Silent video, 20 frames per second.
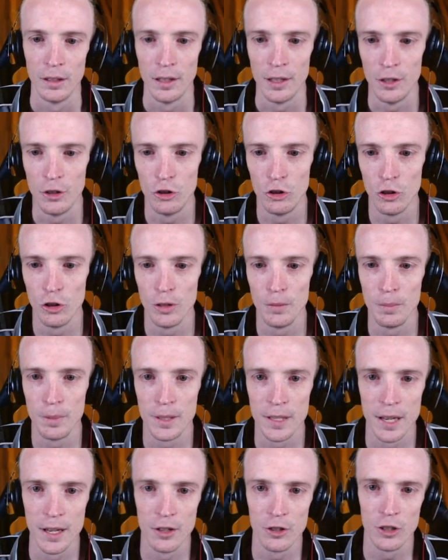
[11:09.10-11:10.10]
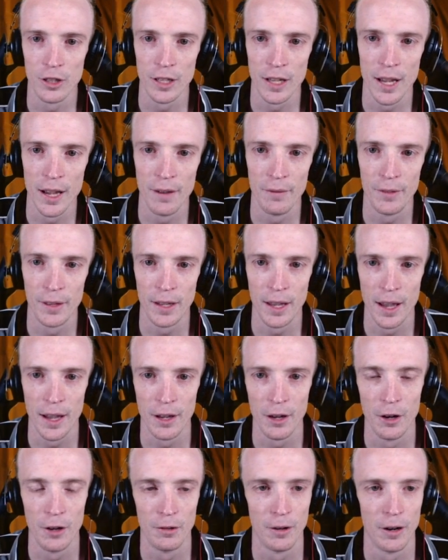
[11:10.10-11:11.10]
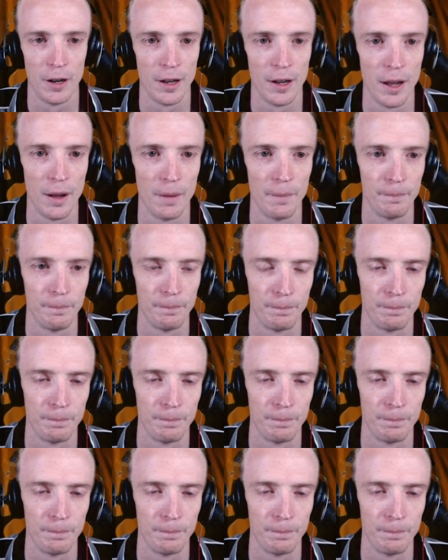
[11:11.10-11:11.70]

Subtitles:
he should potentially have the KO right now.